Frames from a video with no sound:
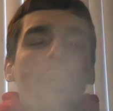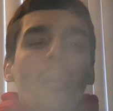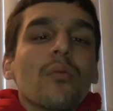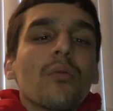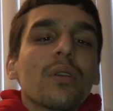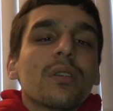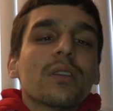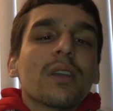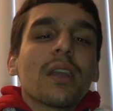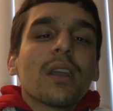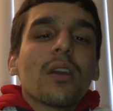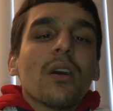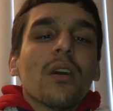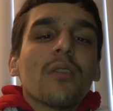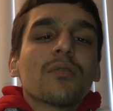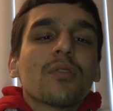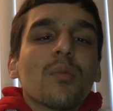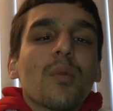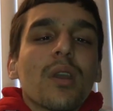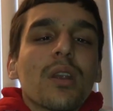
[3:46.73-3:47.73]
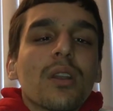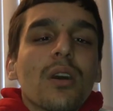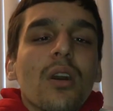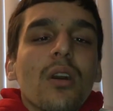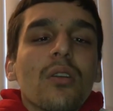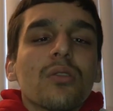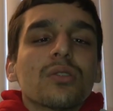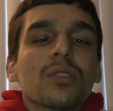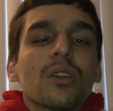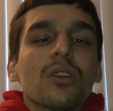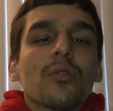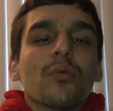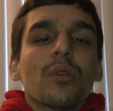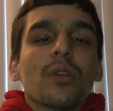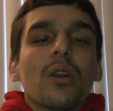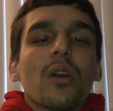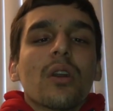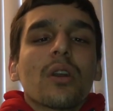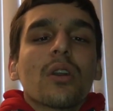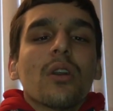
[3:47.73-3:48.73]
we take off to McDonald's. Here
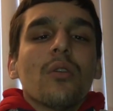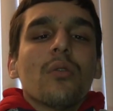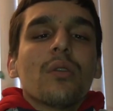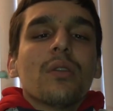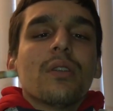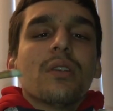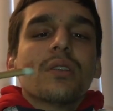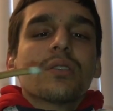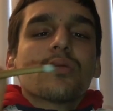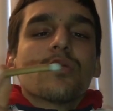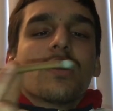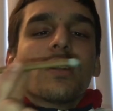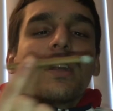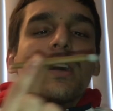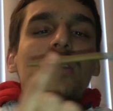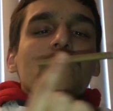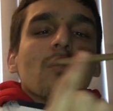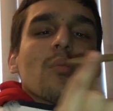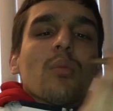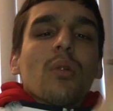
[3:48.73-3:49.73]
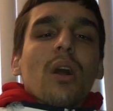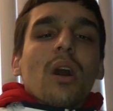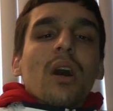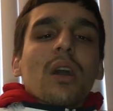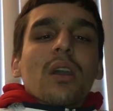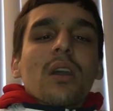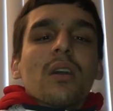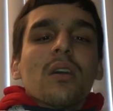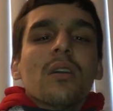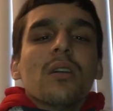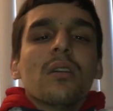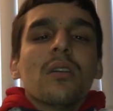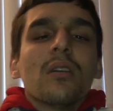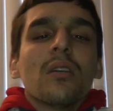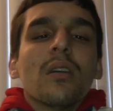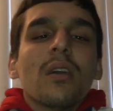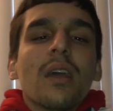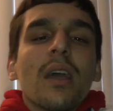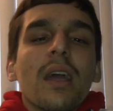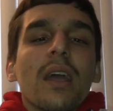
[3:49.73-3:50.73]
we are going this way down the block.
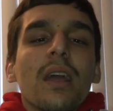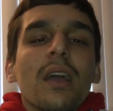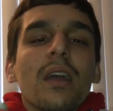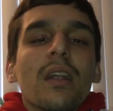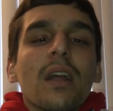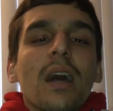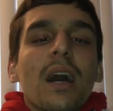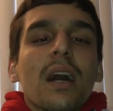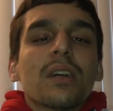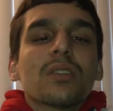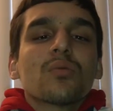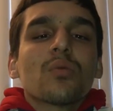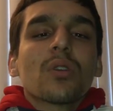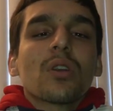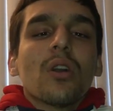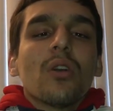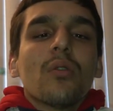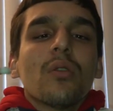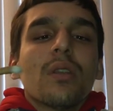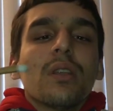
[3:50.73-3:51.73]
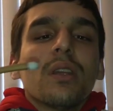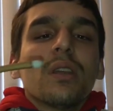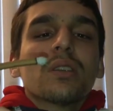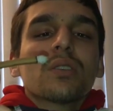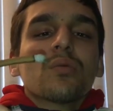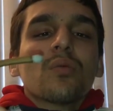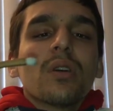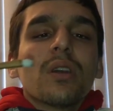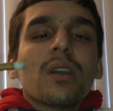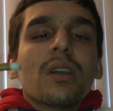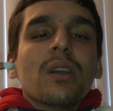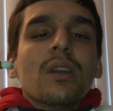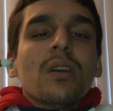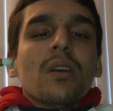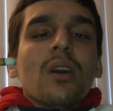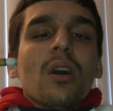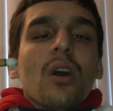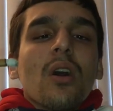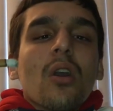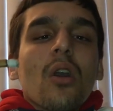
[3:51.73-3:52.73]
And as we're going this way,
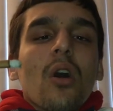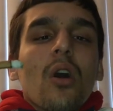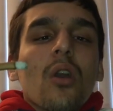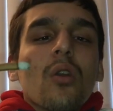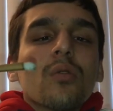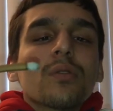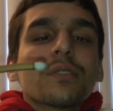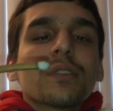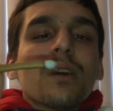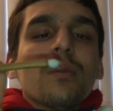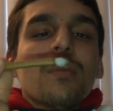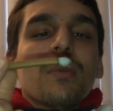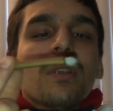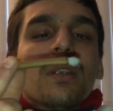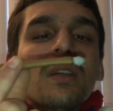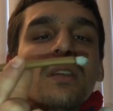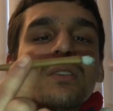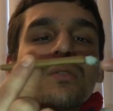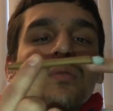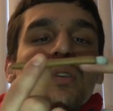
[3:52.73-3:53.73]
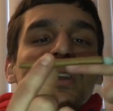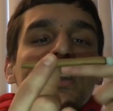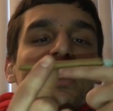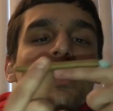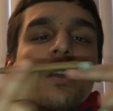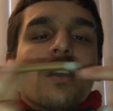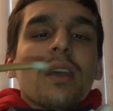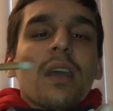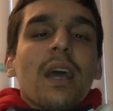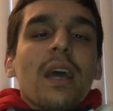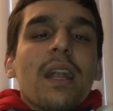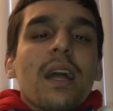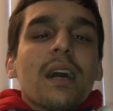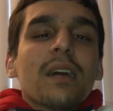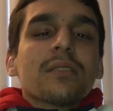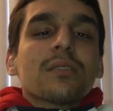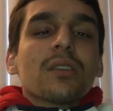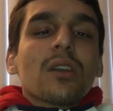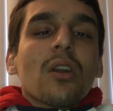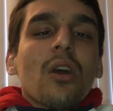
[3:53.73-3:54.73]
a car was coming this way. And
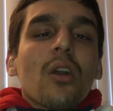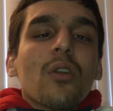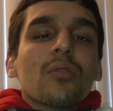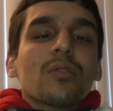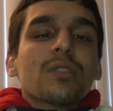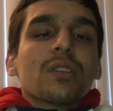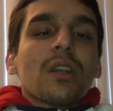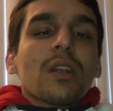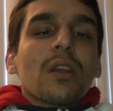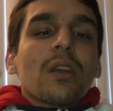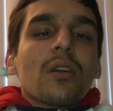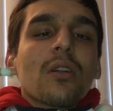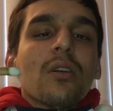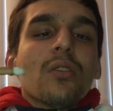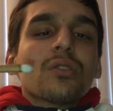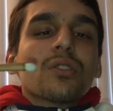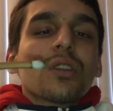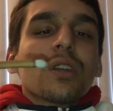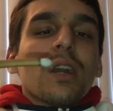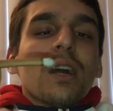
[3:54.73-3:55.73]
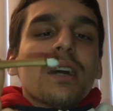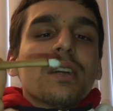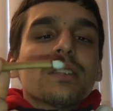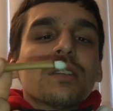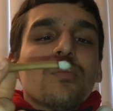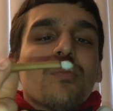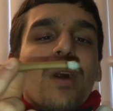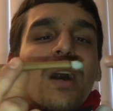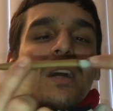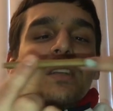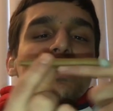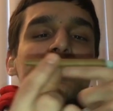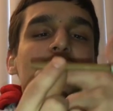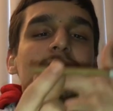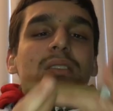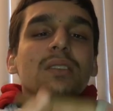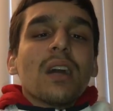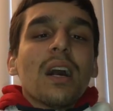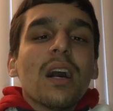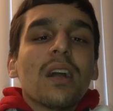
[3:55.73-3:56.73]
as the car was getting closer, guys, and passing
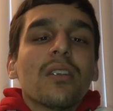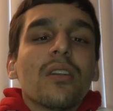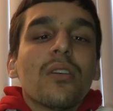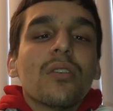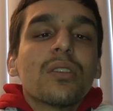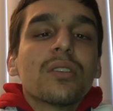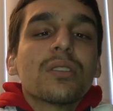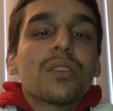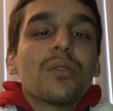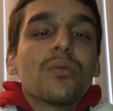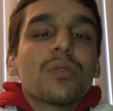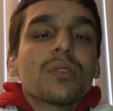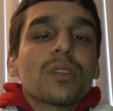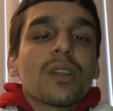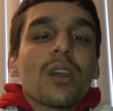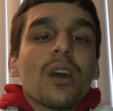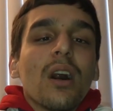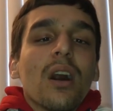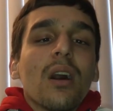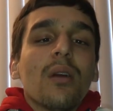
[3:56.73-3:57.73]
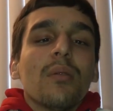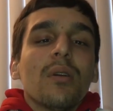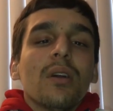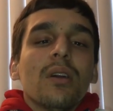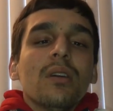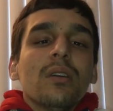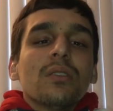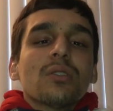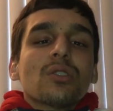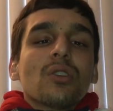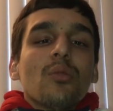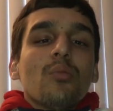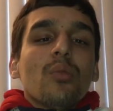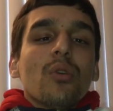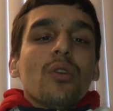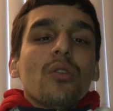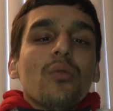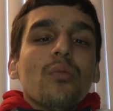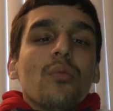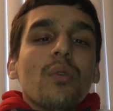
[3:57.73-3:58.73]
us, I noticed it was a cop. So
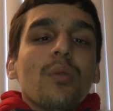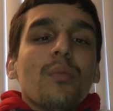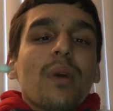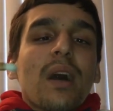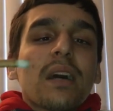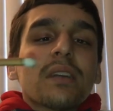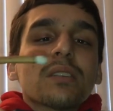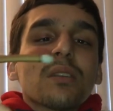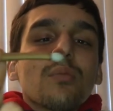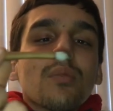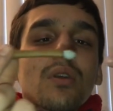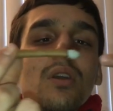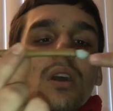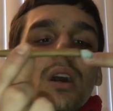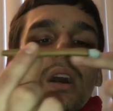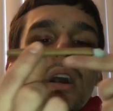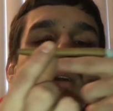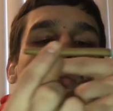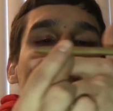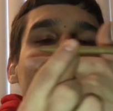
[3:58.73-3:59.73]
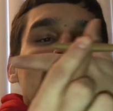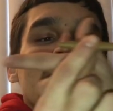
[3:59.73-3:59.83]
boom, we passed up a cop